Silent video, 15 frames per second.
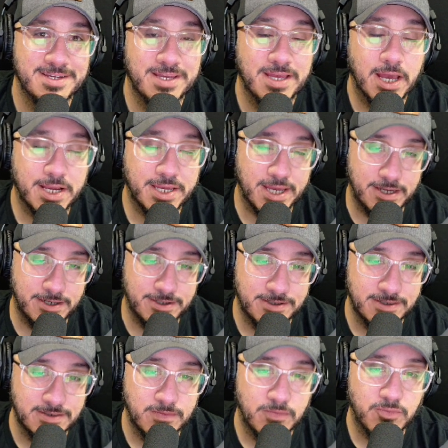Again,
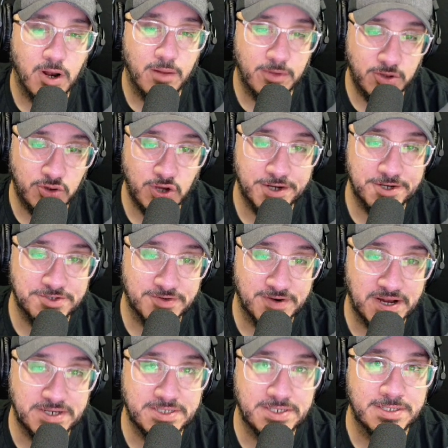probably China
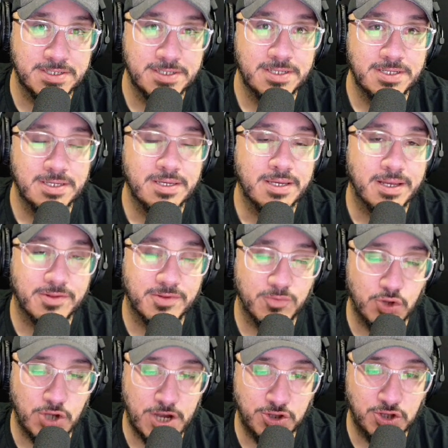Direct and some
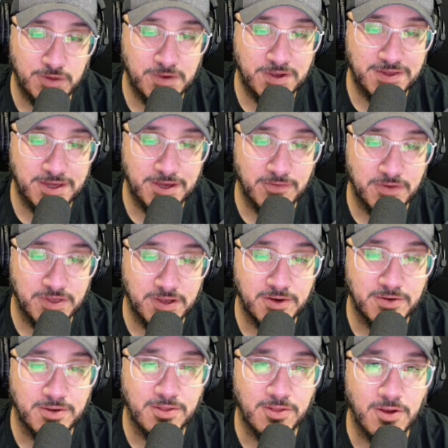ChatGPT over there
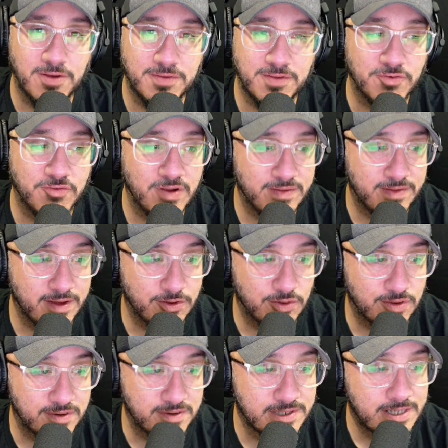and lost in
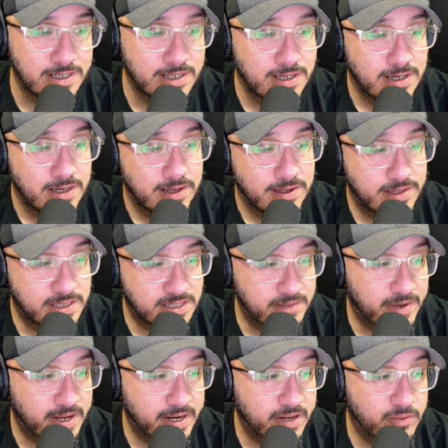translation. 60
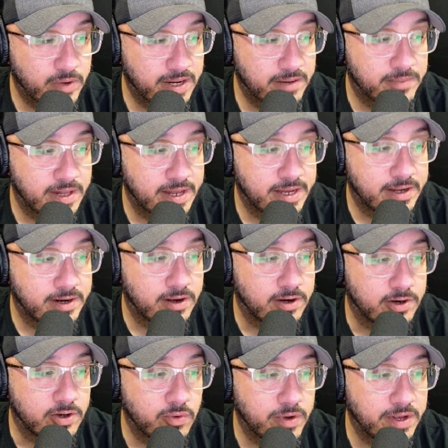by 80 weighted blanket on
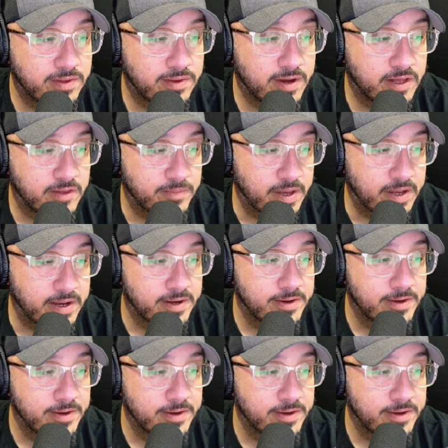a queen size bed.